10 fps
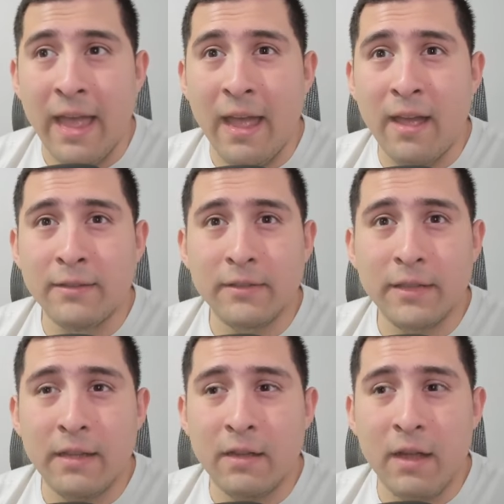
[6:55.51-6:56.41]
And
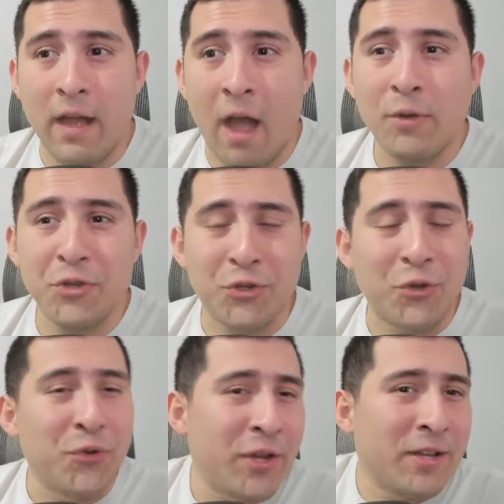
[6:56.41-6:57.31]
I want to show
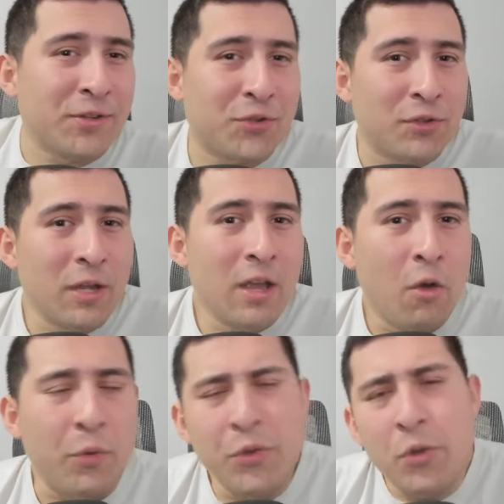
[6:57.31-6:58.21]
you this.
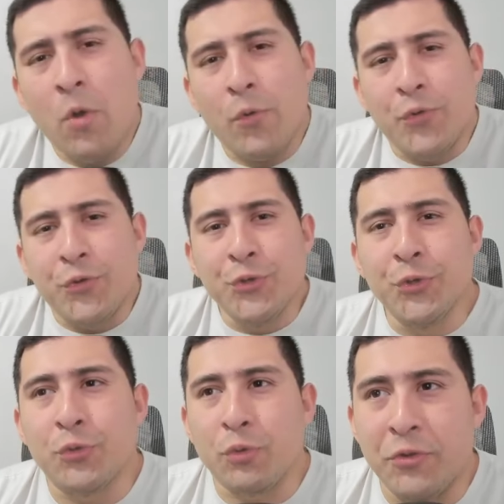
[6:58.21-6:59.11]
When you go on
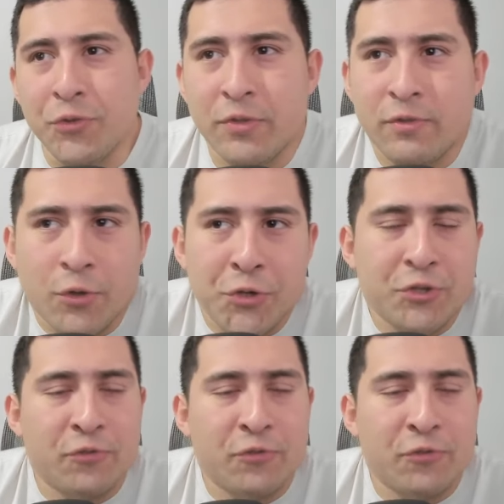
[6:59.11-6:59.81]
YouTube and you search